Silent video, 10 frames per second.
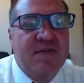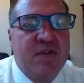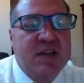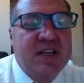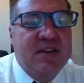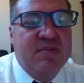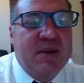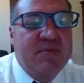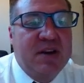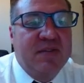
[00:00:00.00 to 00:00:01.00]
The 14th
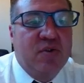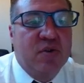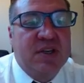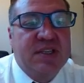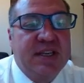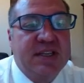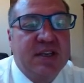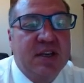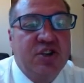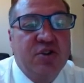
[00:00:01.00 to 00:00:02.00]
Amendment, of course,
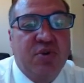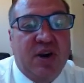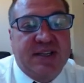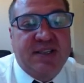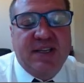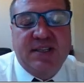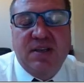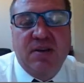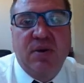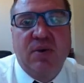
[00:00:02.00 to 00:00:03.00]
is due
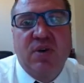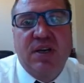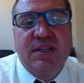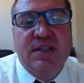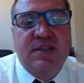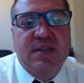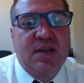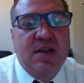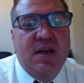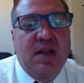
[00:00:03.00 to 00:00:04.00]
process, when one's
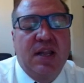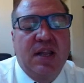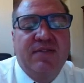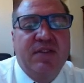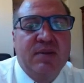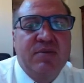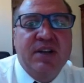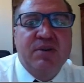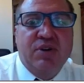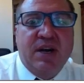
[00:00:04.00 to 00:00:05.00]
life,
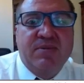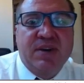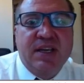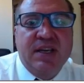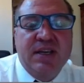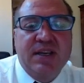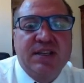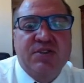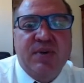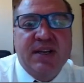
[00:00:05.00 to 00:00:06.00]
liberty, or property
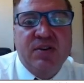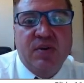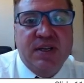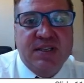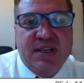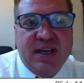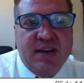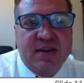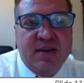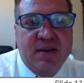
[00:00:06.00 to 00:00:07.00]
is threatened or at
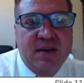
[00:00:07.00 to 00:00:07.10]
stake.